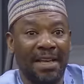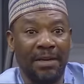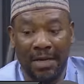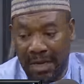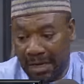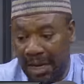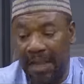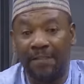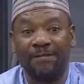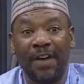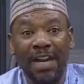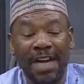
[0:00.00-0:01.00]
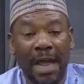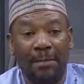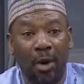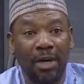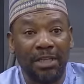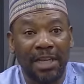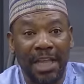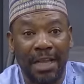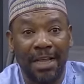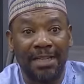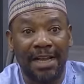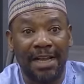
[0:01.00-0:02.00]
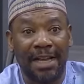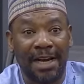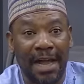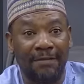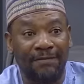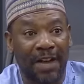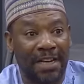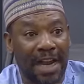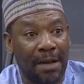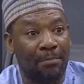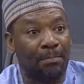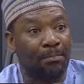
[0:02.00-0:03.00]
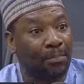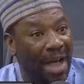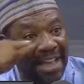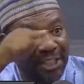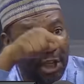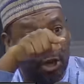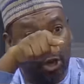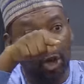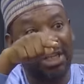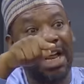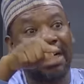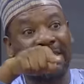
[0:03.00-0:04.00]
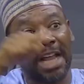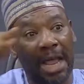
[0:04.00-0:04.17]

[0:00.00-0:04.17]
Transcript: The father bought the grandfather bicycle that time.